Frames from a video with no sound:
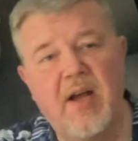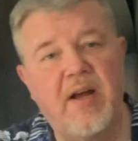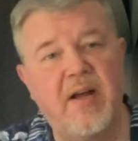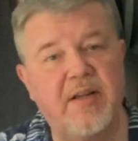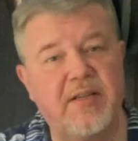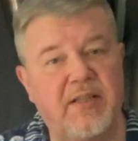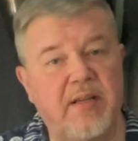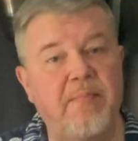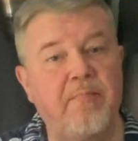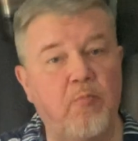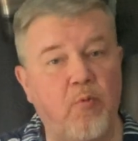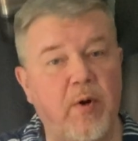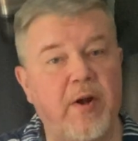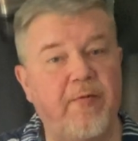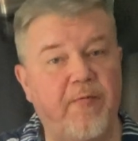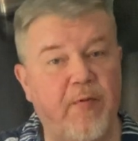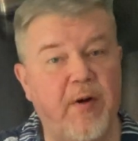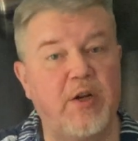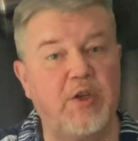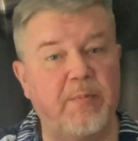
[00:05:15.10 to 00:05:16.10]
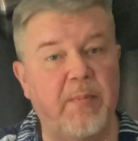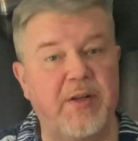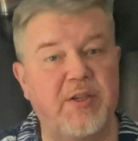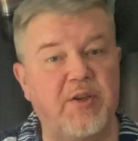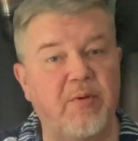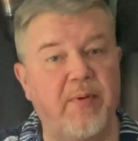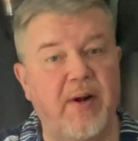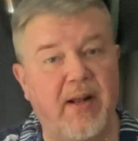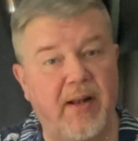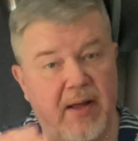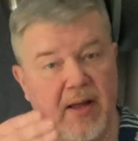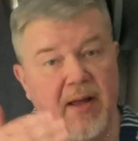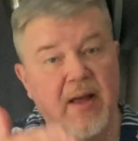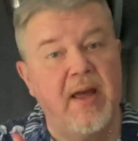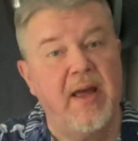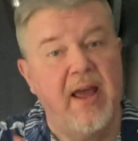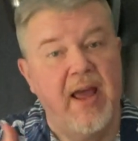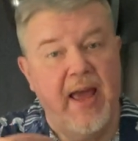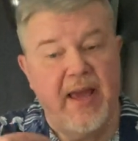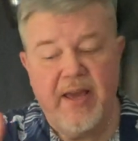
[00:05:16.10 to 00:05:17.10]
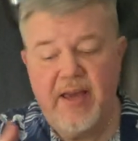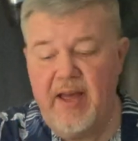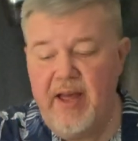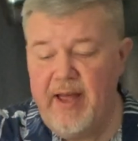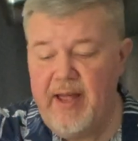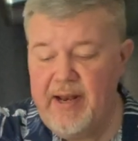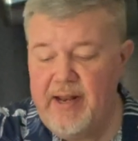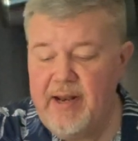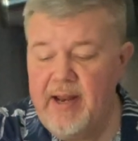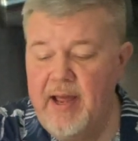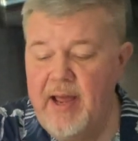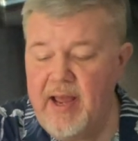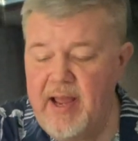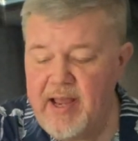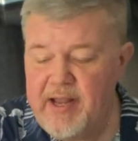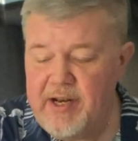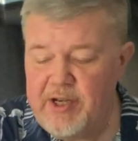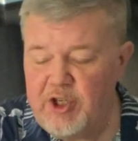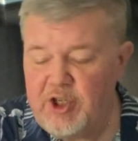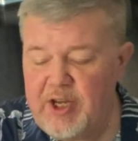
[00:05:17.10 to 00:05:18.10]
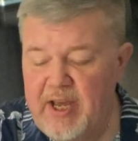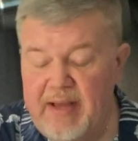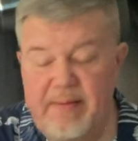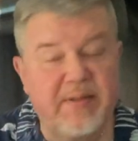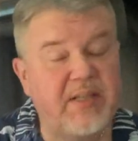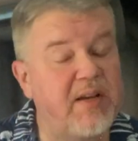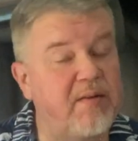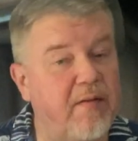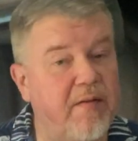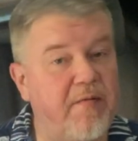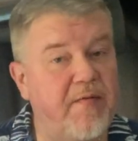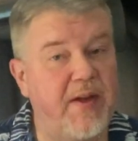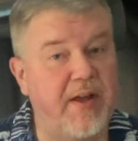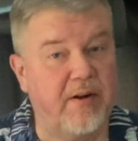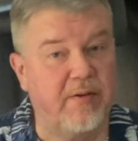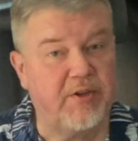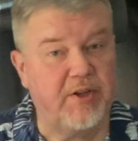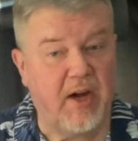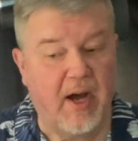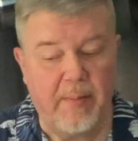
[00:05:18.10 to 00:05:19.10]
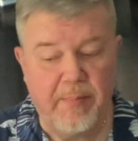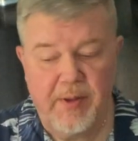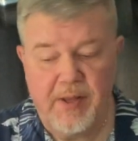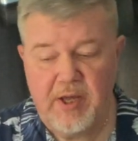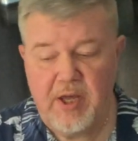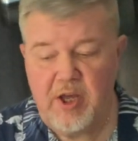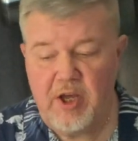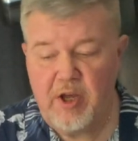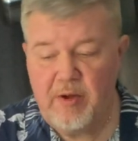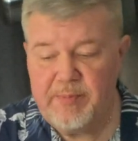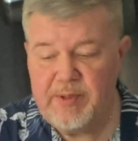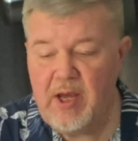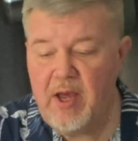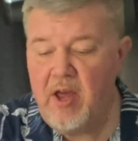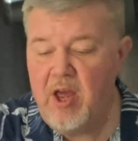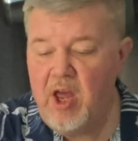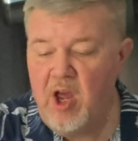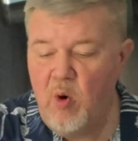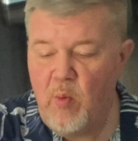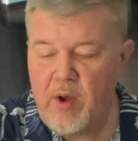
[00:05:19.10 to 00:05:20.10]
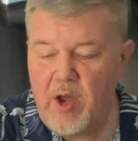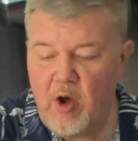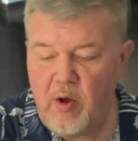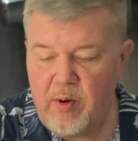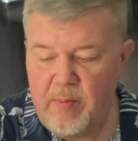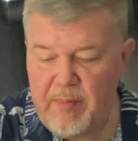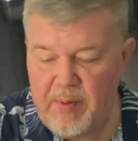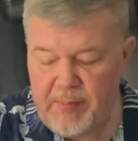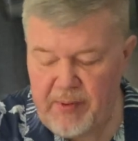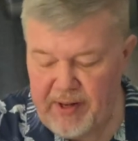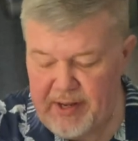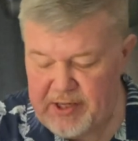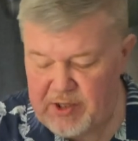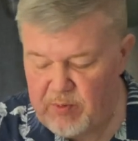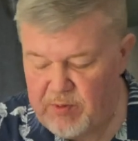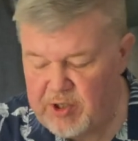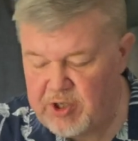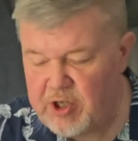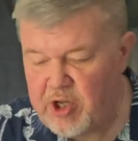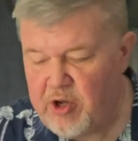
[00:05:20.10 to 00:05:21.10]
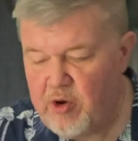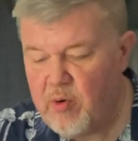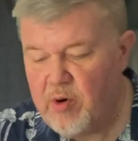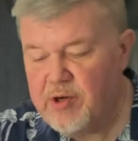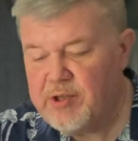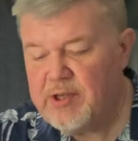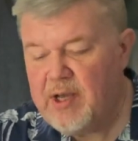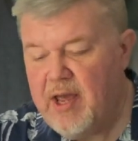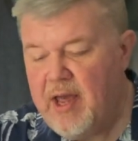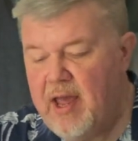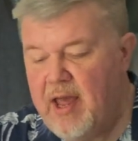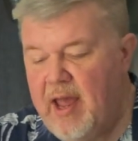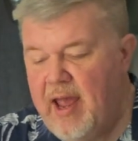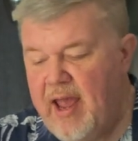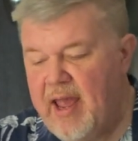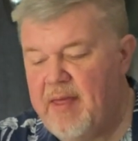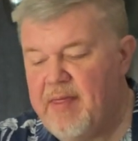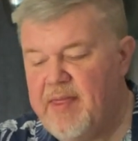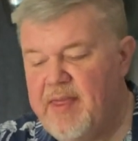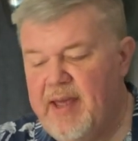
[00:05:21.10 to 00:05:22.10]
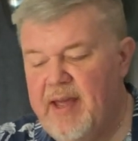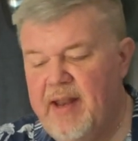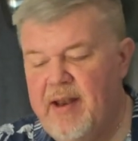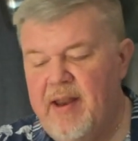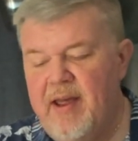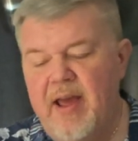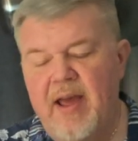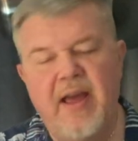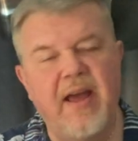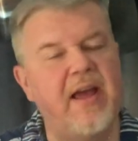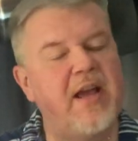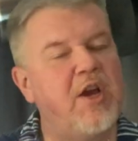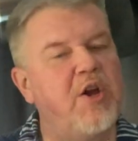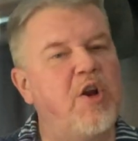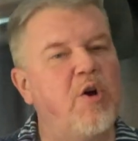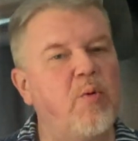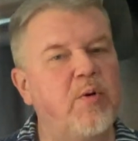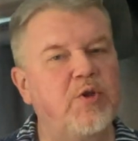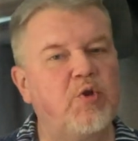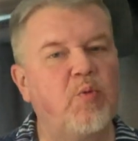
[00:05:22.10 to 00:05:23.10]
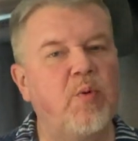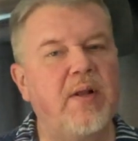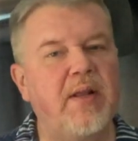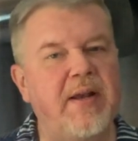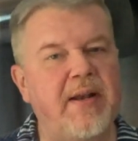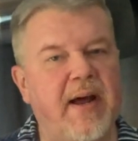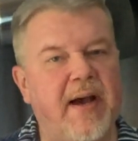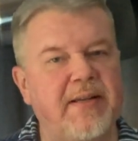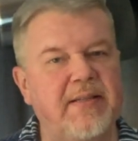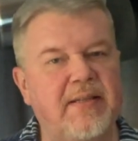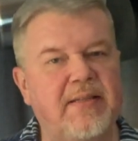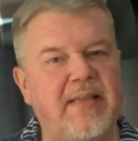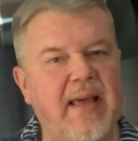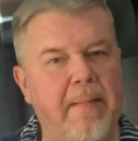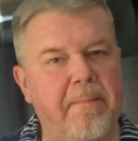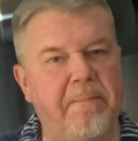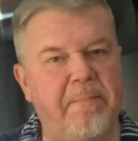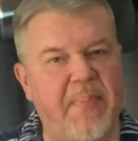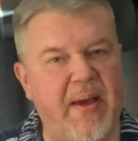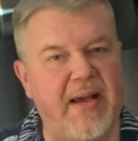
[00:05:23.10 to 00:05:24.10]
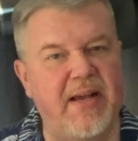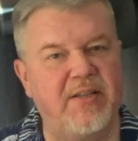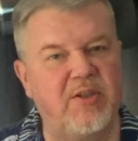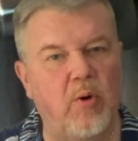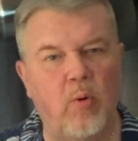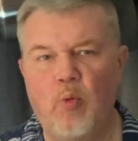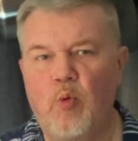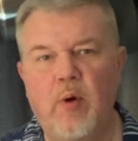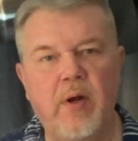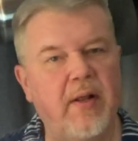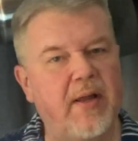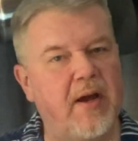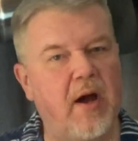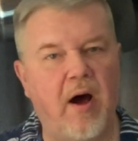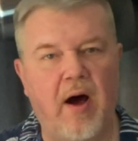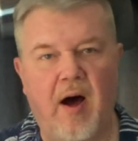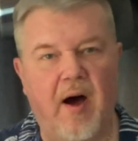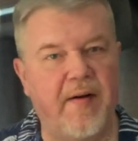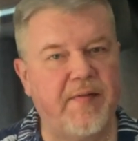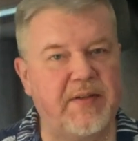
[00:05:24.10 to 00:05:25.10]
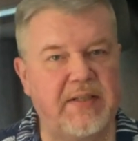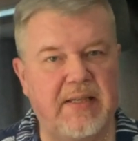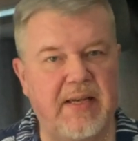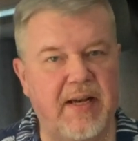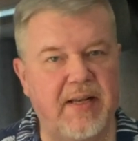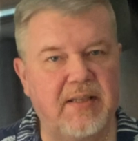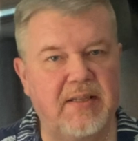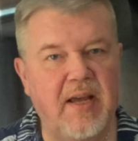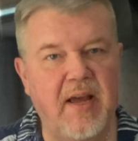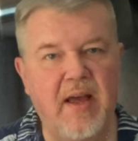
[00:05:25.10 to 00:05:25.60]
some fresh mozzarella and cut it into shapes that would fit on top of the cubes. We hold them in place with skewers, and then, you know, what's really nice is that basil really offsets